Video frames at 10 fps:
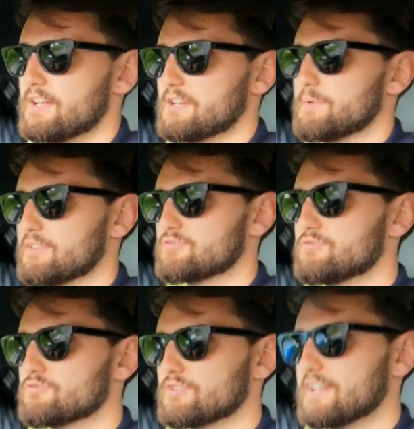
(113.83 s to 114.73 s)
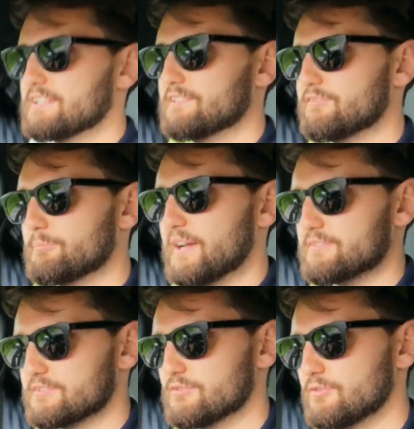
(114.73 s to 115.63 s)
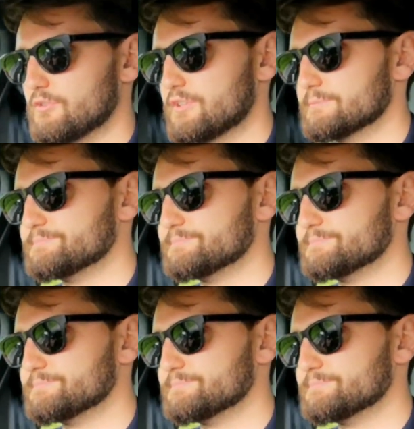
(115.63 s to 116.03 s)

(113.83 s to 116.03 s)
and about 280 foot-pounds of torque.